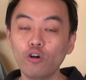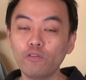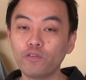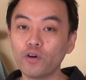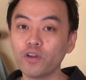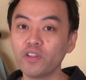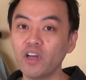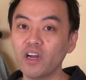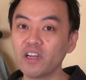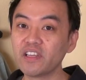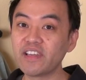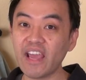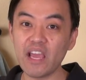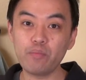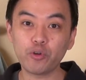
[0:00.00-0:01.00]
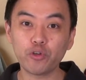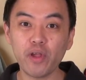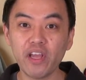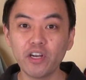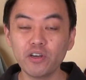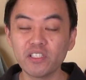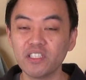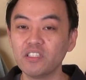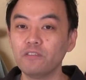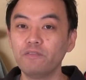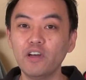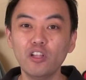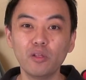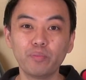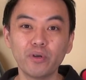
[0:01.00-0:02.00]
over the game creators and
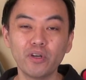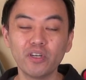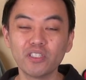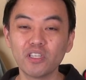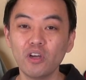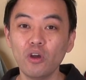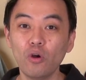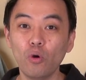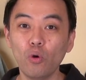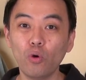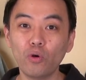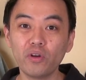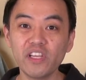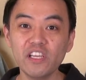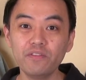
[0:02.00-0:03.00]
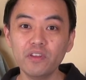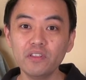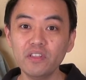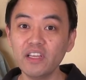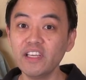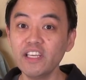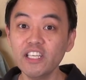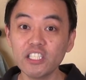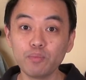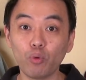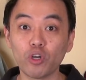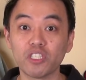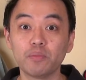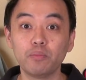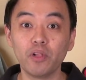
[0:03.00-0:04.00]
developers, or even the
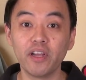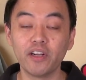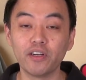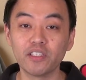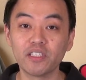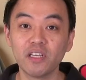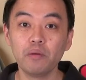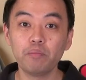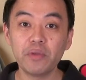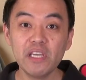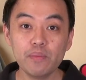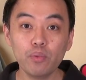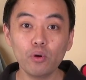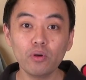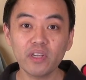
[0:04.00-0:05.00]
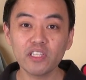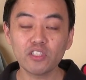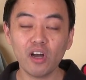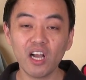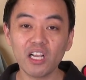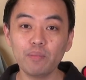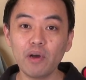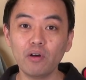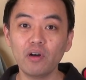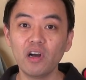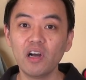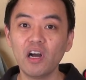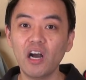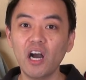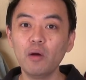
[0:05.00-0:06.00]
esports players, people can talk about
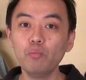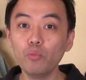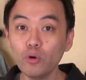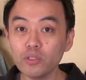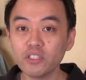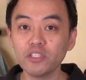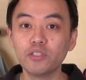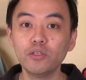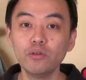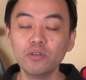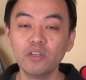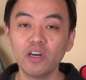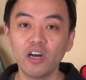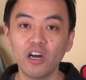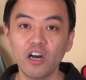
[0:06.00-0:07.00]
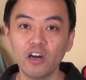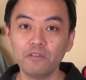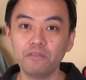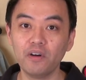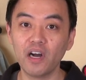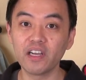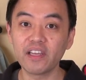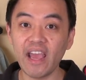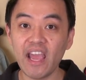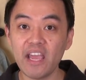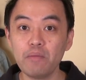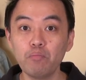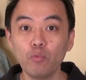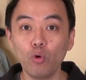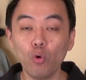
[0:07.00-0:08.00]
a multitude of a
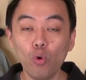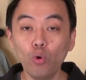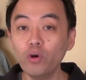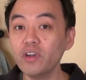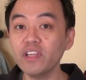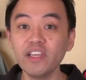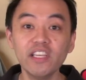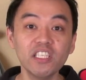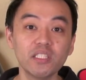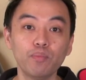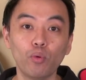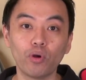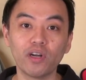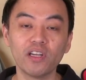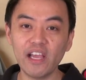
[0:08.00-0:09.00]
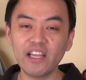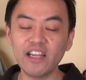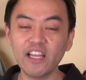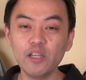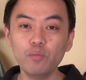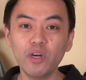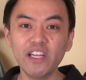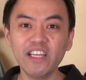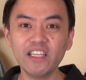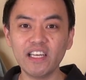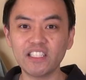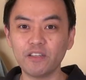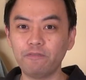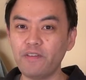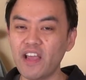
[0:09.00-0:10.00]
game or an esport. And anybody
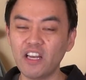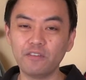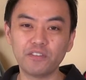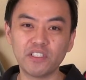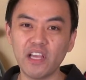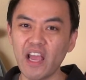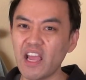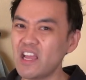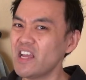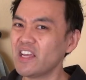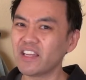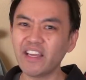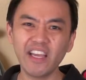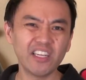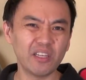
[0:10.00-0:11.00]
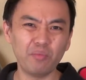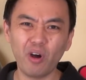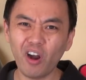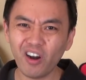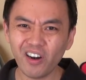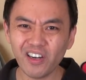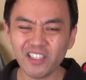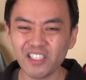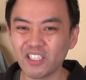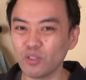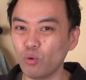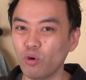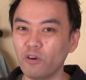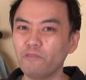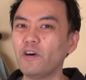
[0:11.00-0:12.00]
that's a fan of, say, Kingdom Hearts,
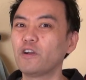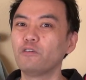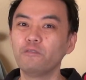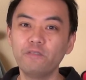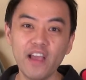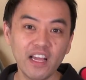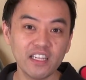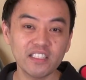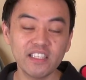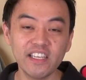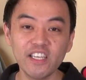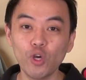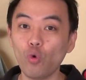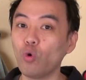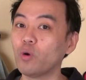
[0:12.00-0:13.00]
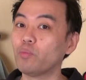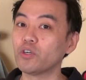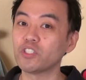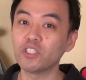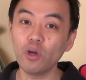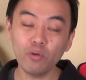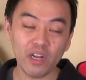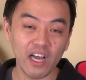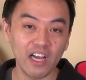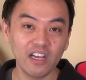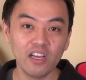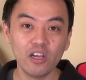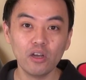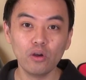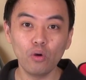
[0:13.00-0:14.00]
or Final Fantasy, or Persona,
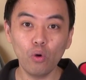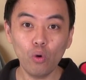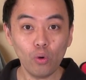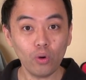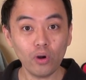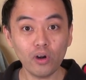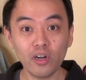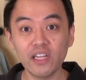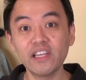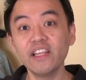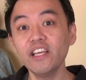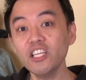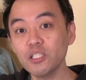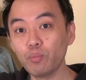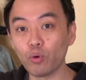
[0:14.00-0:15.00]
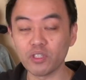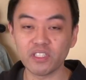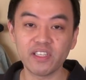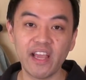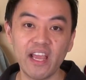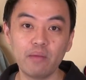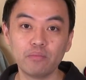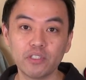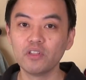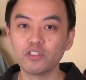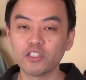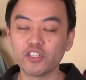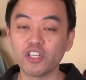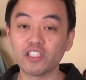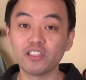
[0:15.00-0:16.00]
or in esports games
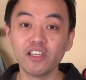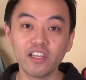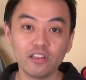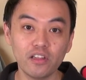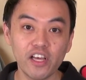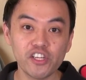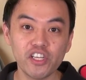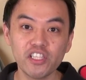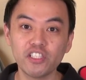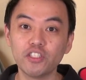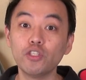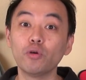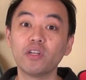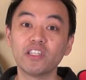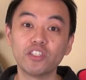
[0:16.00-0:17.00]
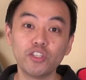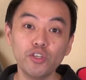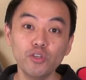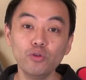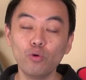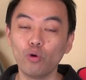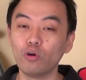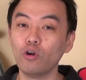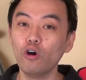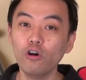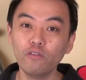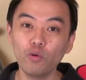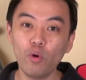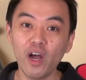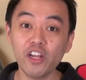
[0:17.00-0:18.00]
such as League of Legends, Dota 2, or
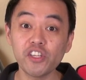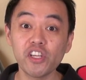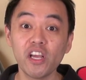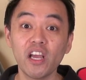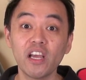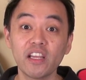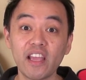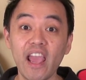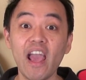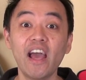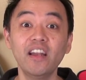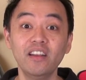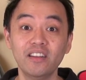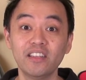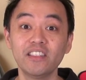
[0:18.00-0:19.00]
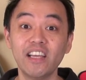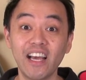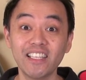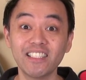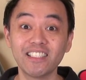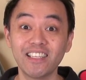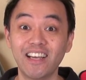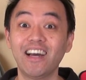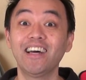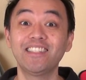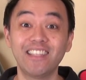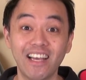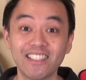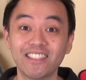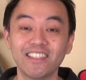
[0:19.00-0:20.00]
Overwatch can, yes,
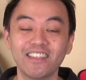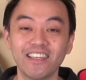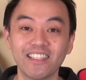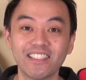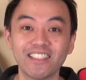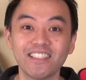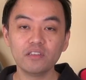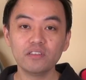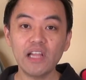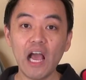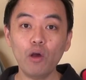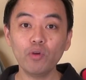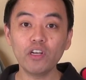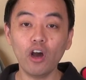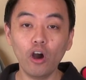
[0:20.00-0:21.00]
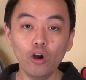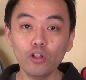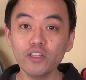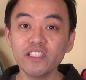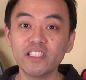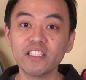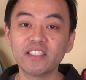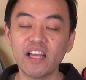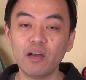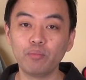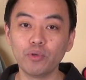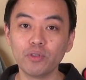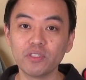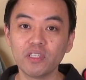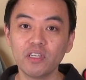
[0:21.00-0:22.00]
attest to this. Now, in all these
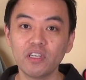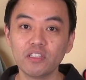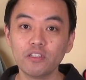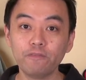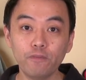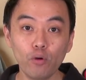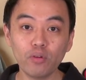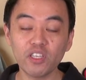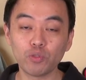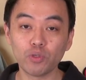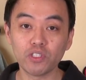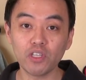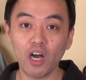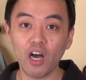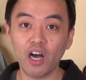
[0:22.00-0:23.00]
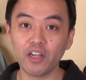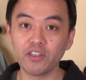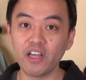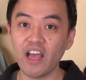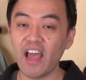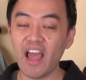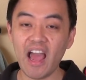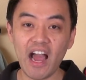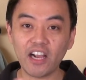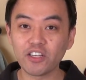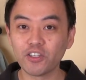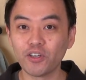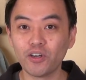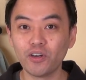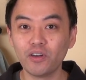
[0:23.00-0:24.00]
examples, the focus was not on the
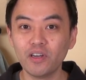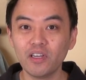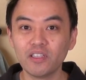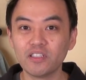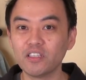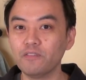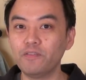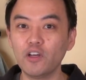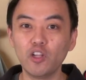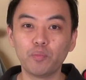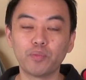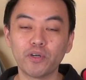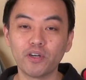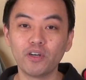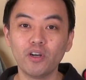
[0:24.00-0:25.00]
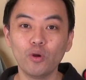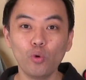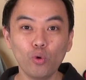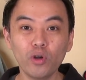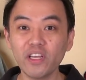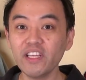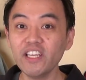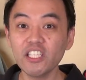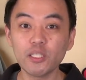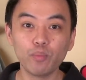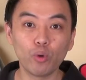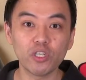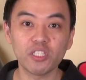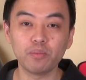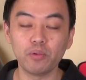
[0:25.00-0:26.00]
actor, the developer, or the
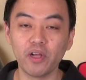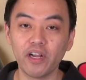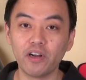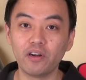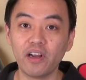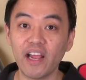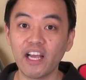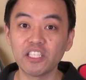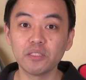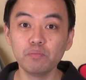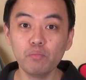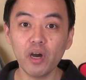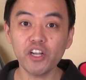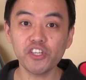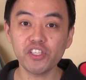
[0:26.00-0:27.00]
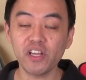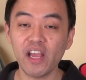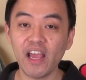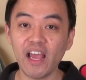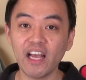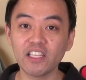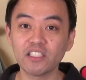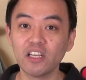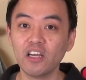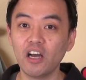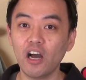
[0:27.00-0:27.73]
esports player as much as